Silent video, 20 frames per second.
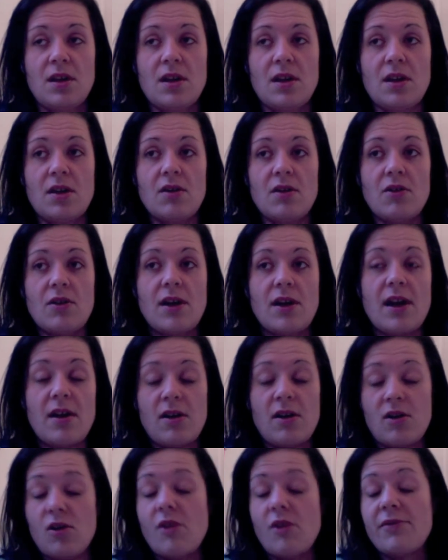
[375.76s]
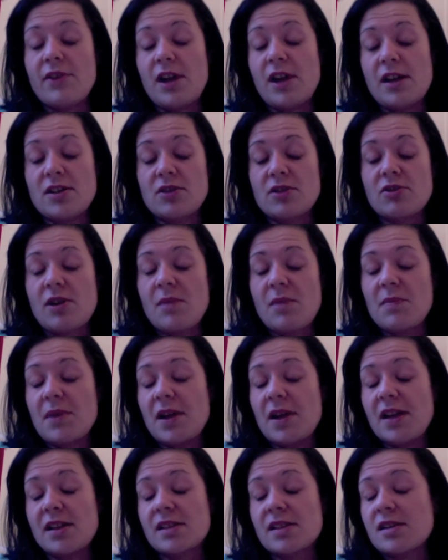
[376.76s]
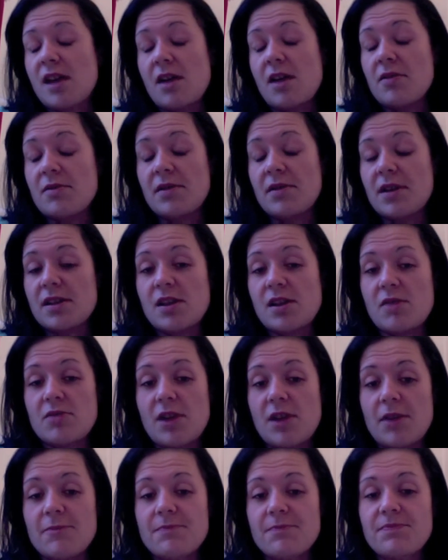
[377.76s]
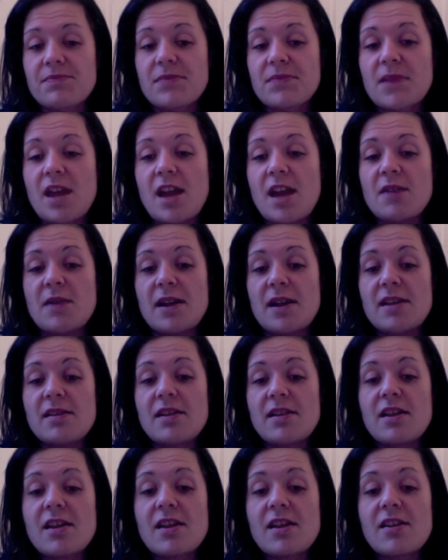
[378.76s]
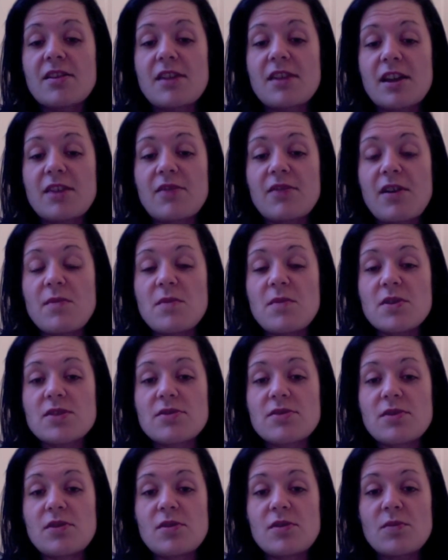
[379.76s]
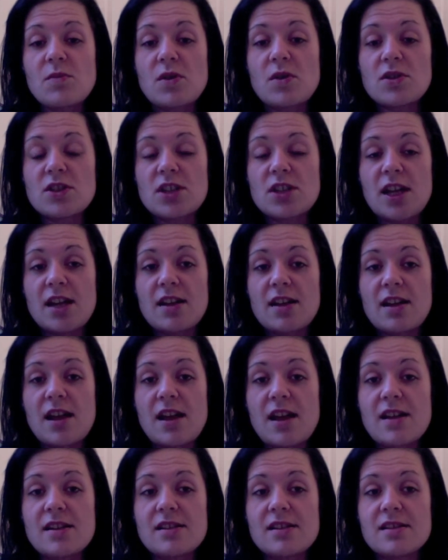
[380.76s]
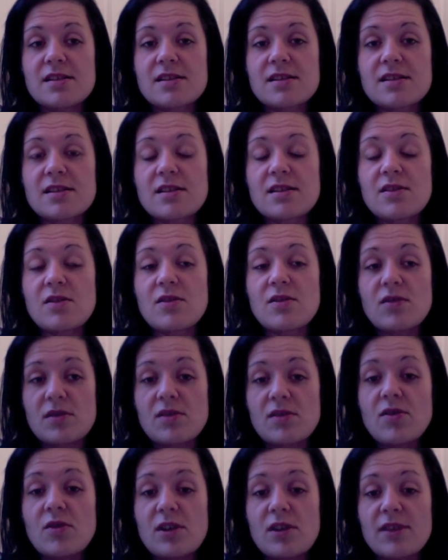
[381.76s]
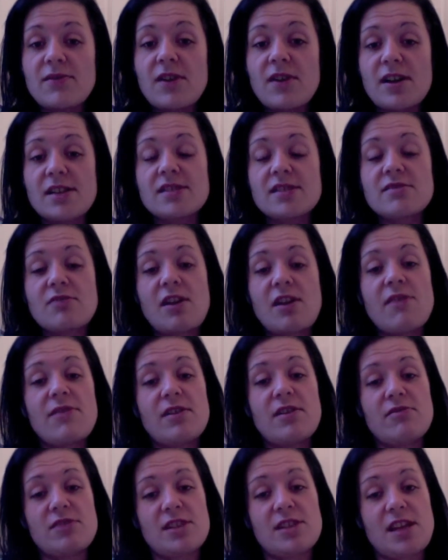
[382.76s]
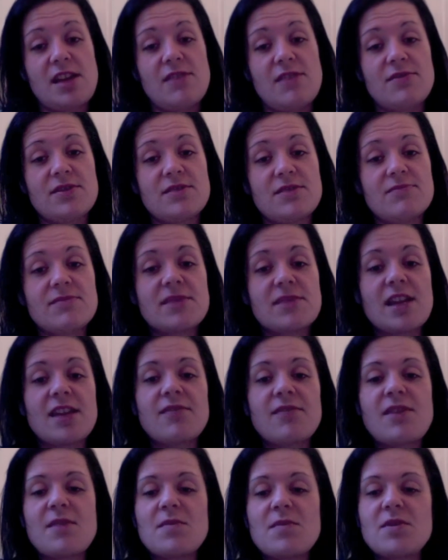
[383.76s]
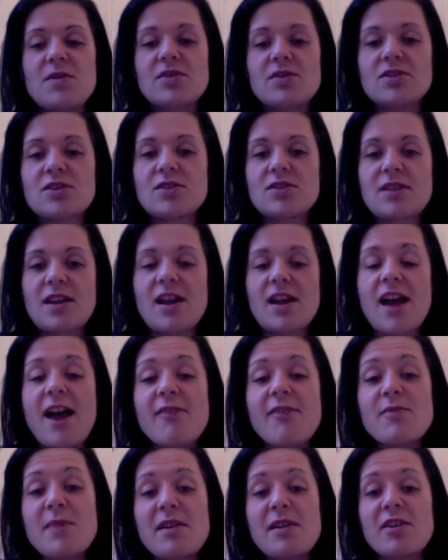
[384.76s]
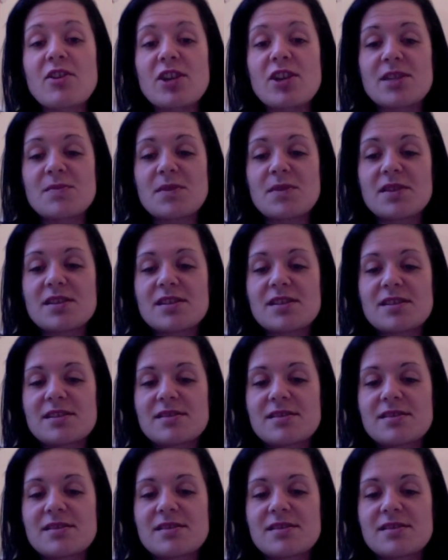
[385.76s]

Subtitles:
or ovulation cramping, so I don't know. Anyway, thank you very much for watching, and all advice gratefully received. Thank you very much. Have a Merry Christmas.